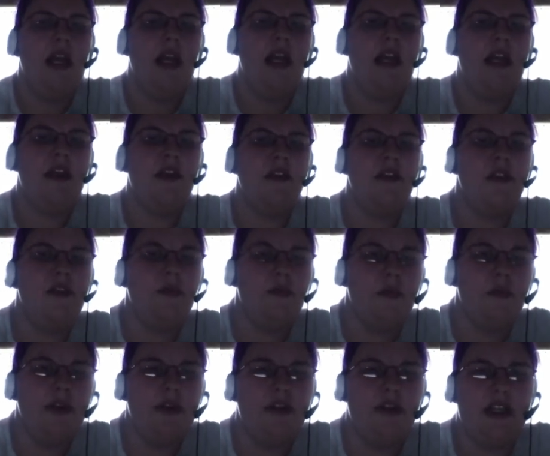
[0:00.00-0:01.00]
Here's the
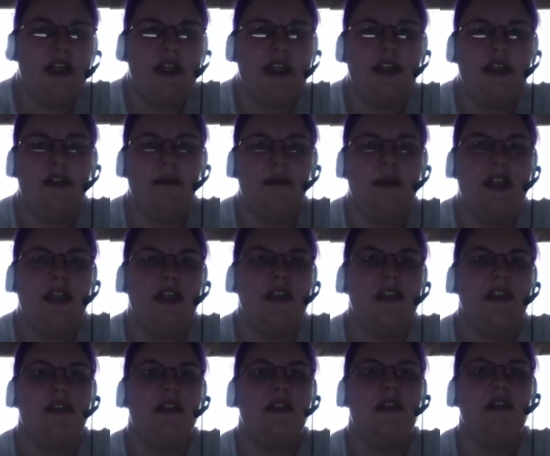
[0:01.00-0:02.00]
real kicker,
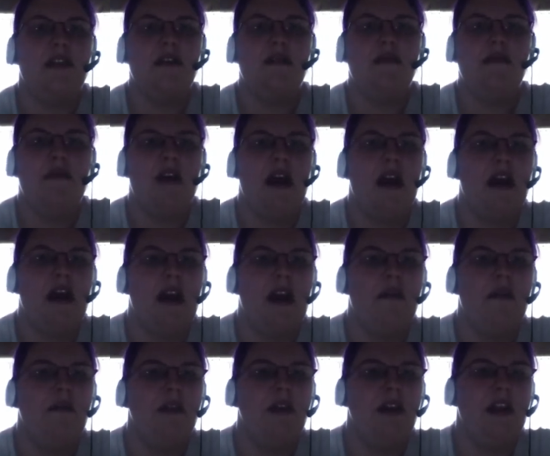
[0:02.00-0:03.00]
because I, I
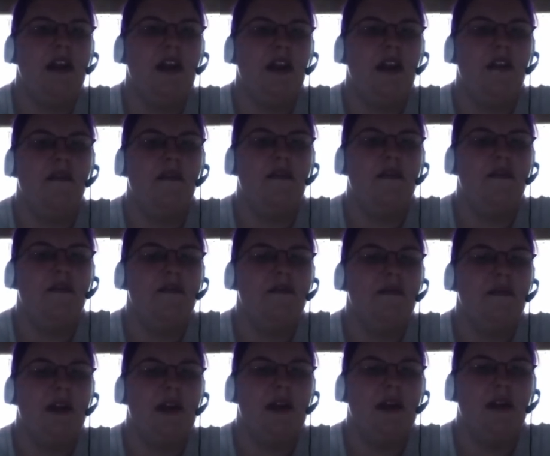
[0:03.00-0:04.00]
really love,
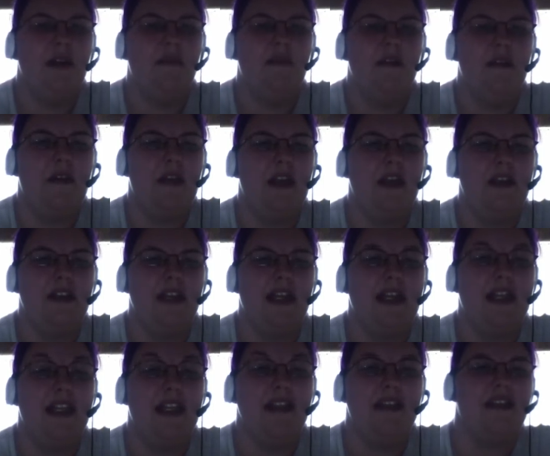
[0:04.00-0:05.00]
I love things
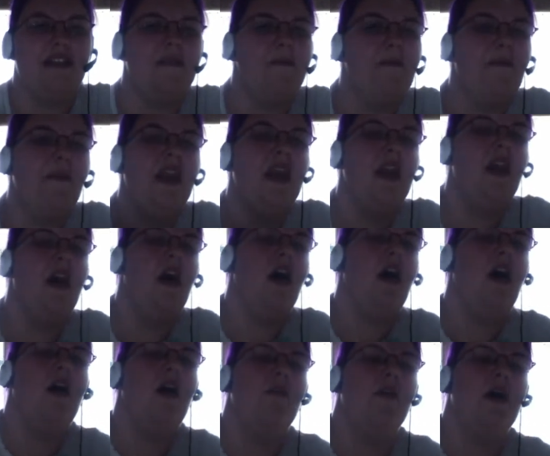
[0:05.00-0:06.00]
like this.
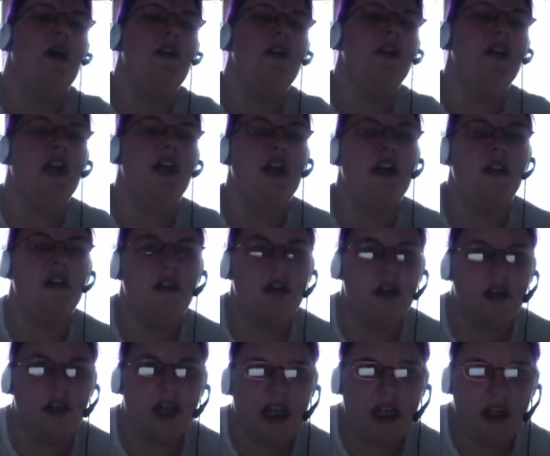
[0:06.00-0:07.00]
Um,
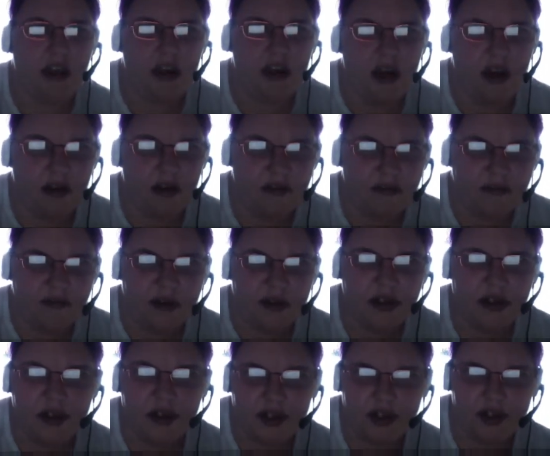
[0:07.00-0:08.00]
undergirding uh,
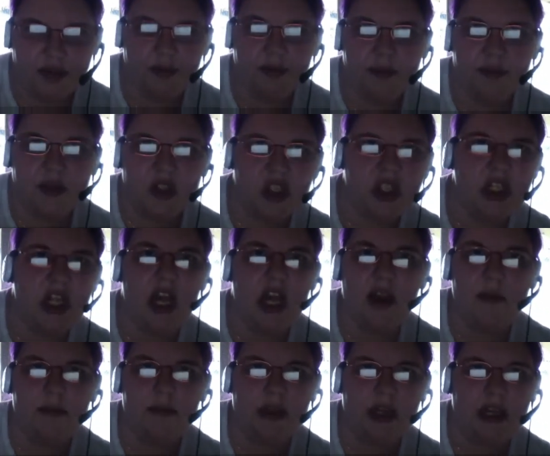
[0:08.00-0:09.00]
Fincher's
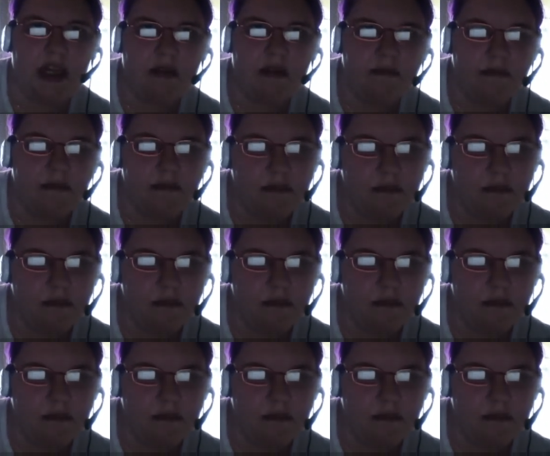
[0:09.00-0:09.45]
sloppy